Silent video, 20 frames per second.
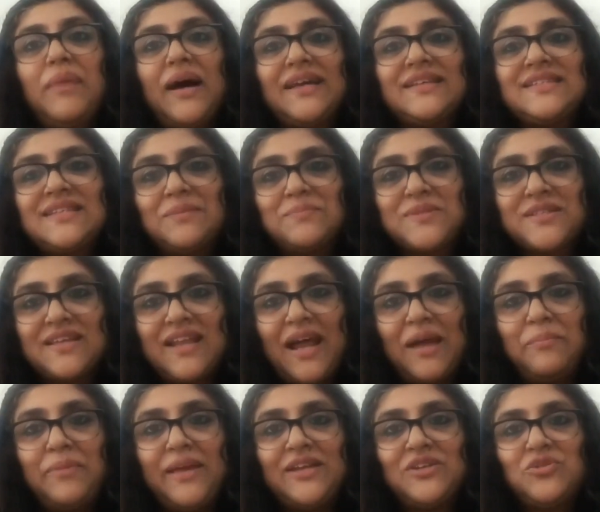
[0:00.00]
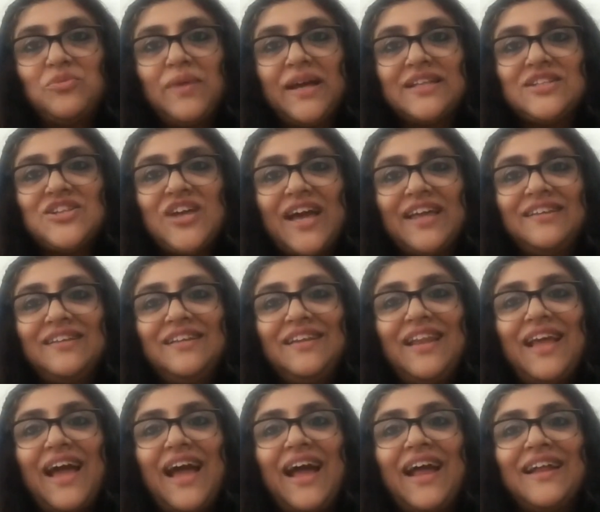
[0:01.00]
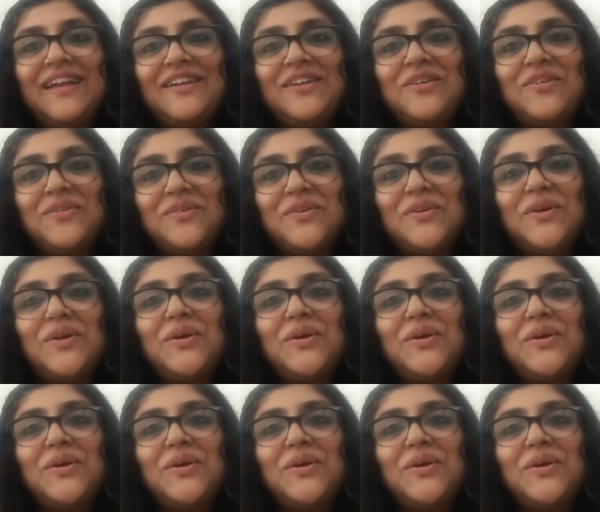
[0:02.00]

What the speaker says: by subscribing to my channel and